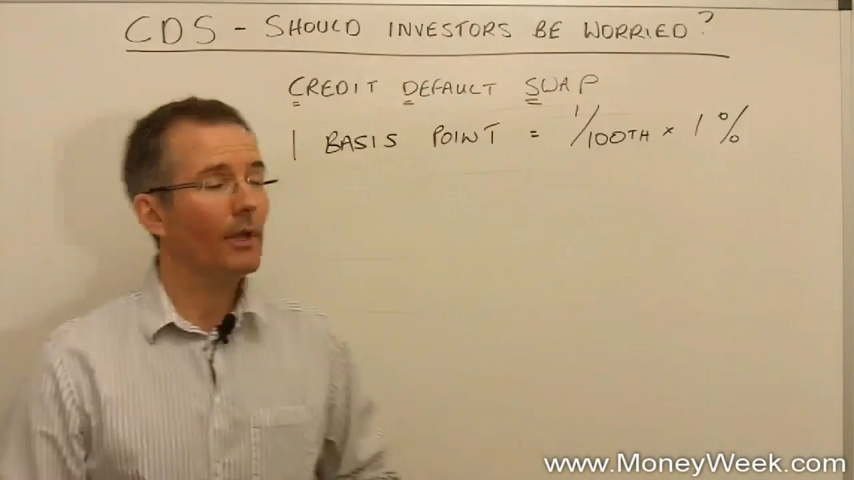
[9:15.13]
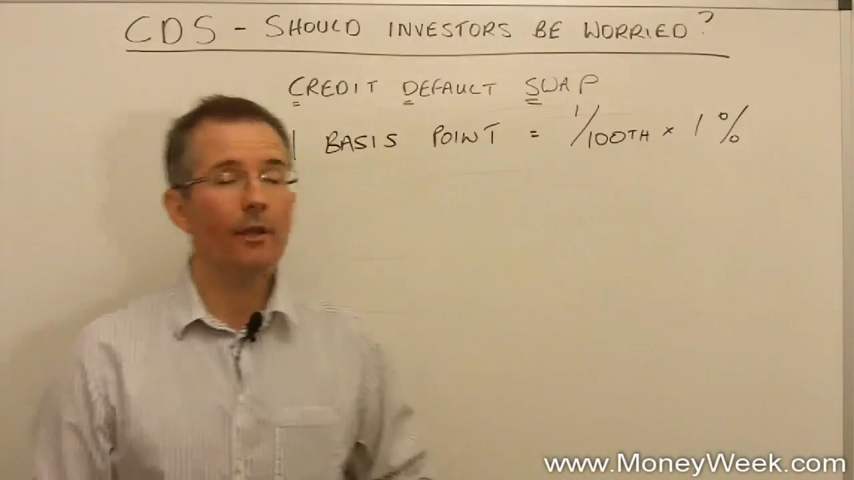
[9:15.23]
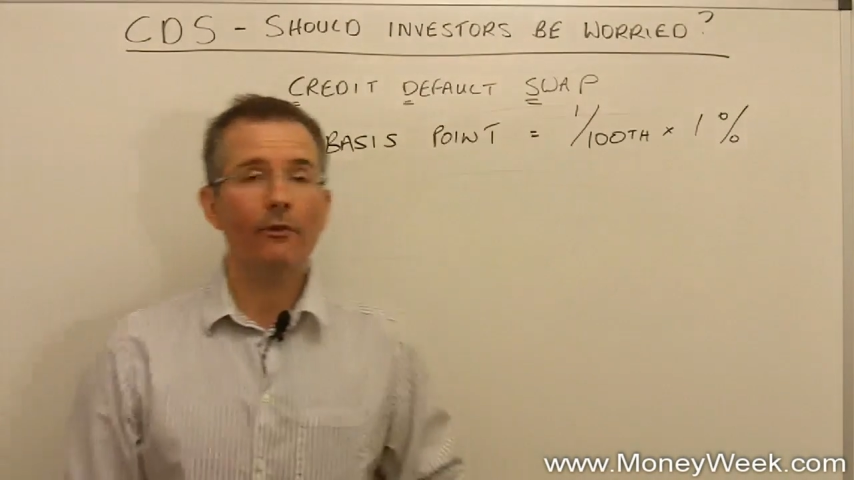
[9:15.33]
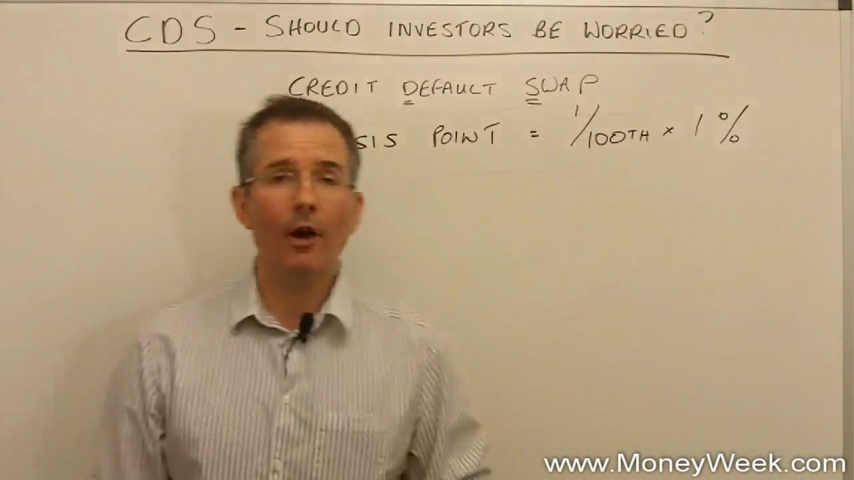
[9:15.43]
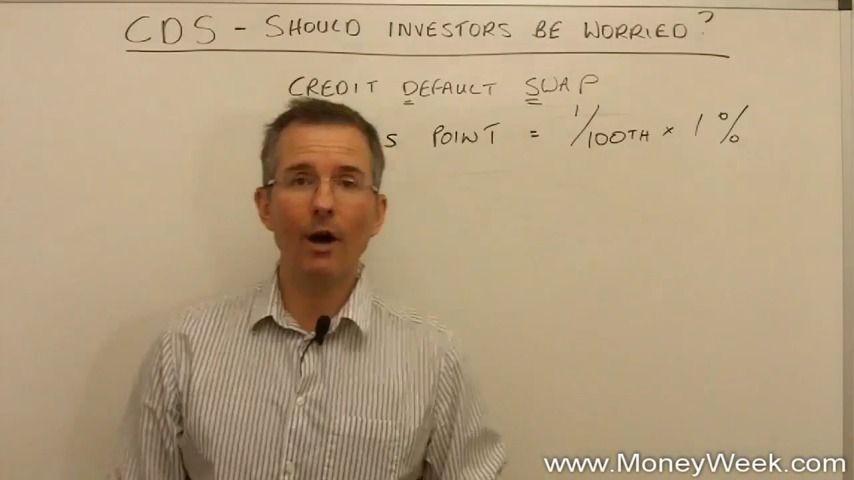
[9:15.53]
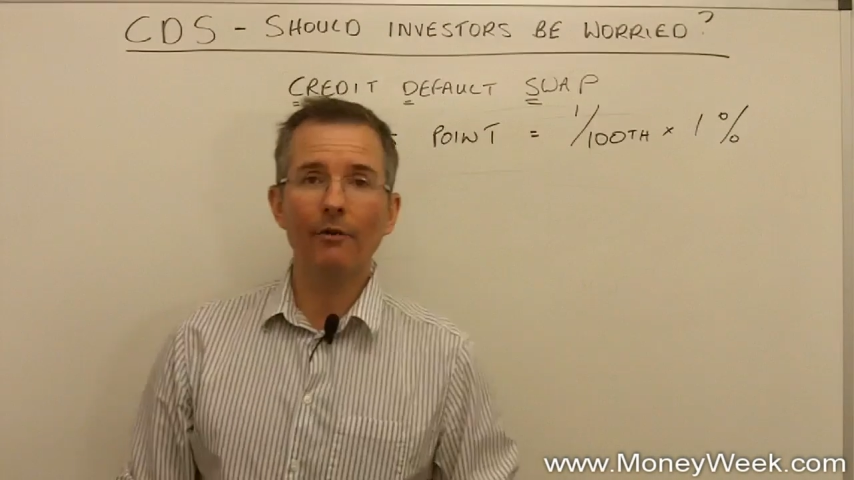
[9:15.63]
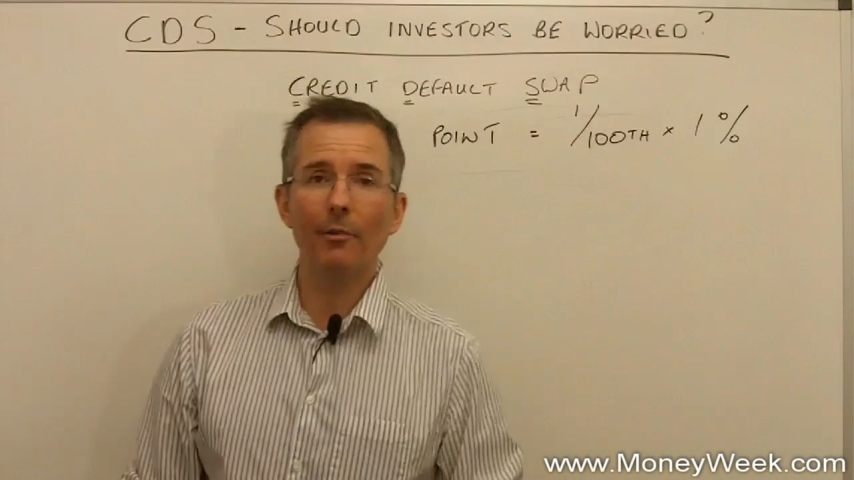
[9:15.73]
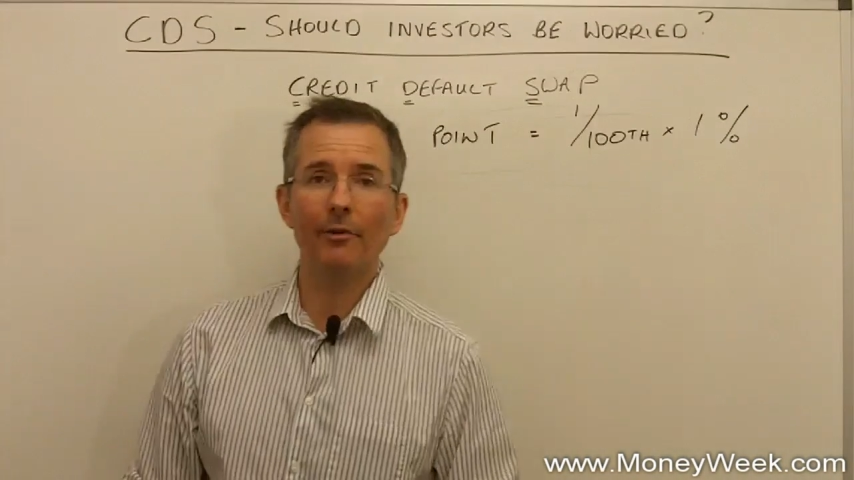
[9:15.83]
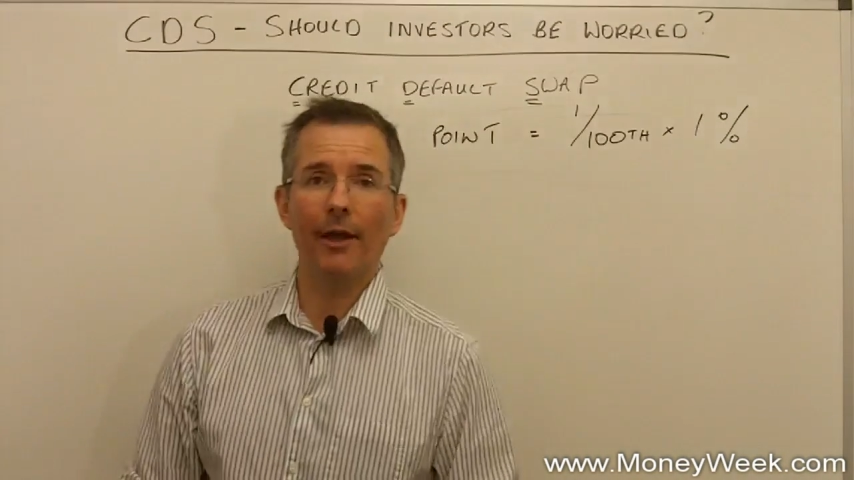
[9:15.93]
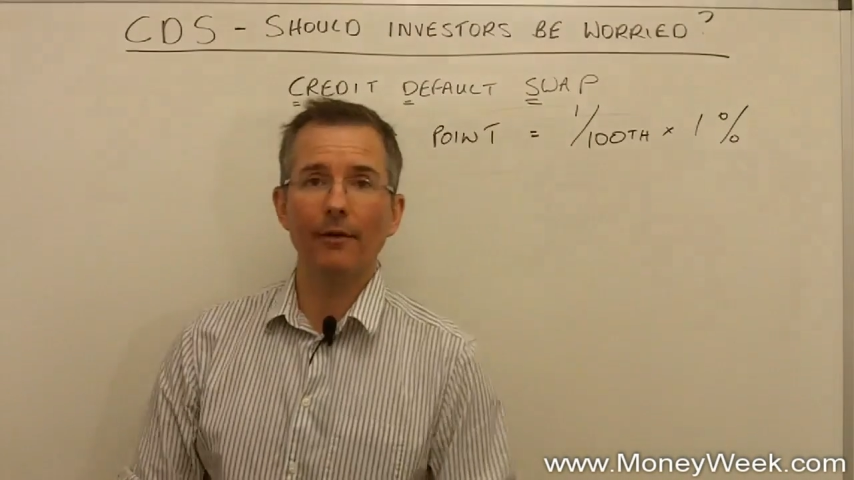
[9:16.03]
is
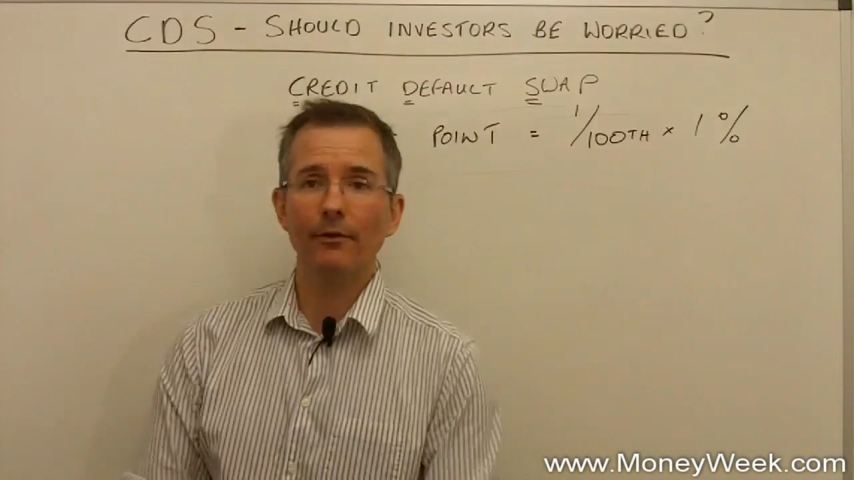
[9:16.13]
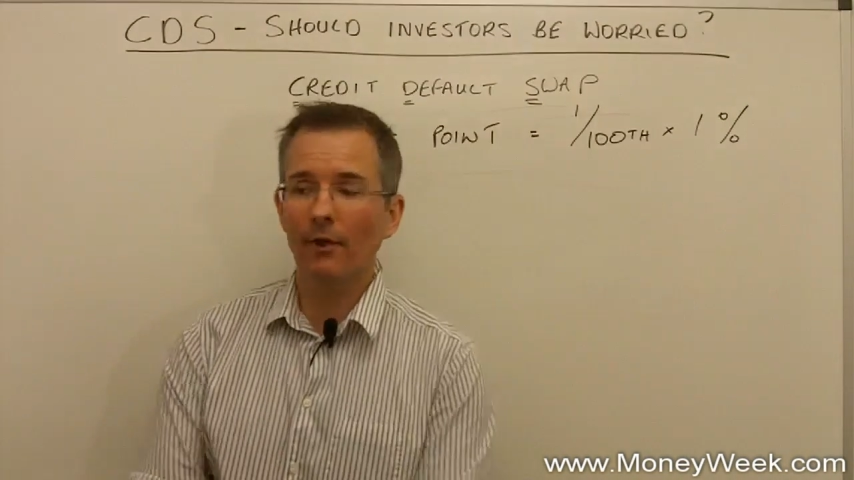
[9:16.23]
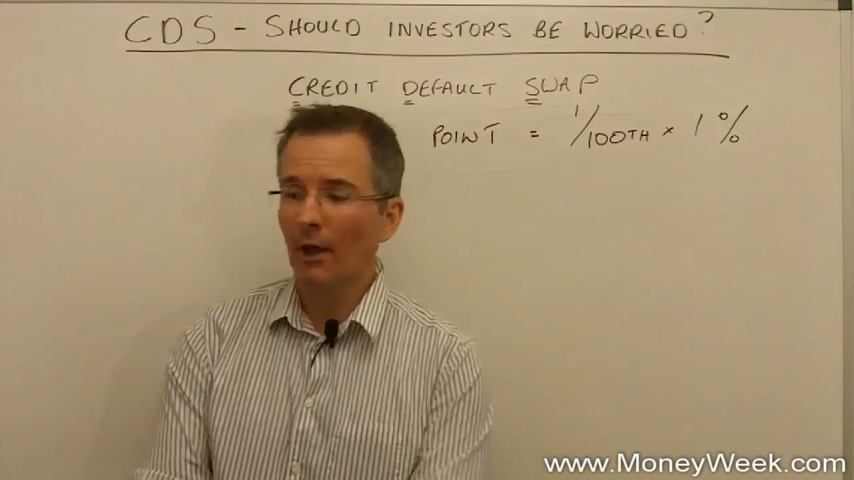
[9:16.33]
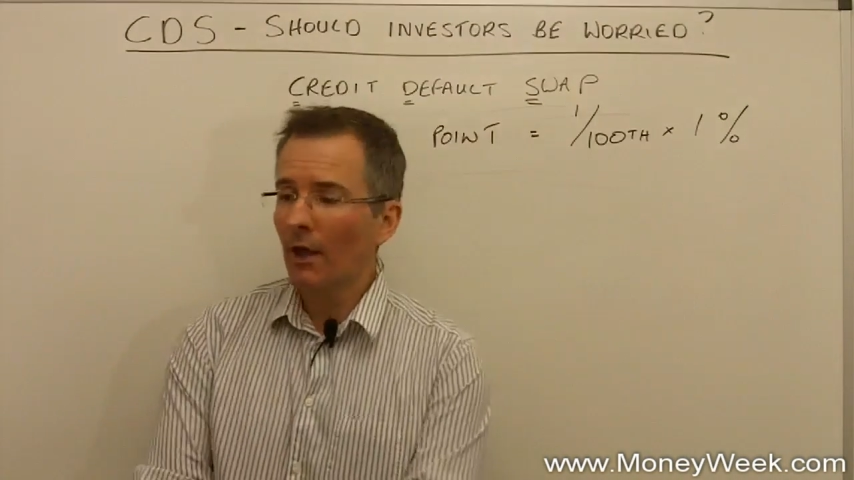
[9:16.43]
0.5%.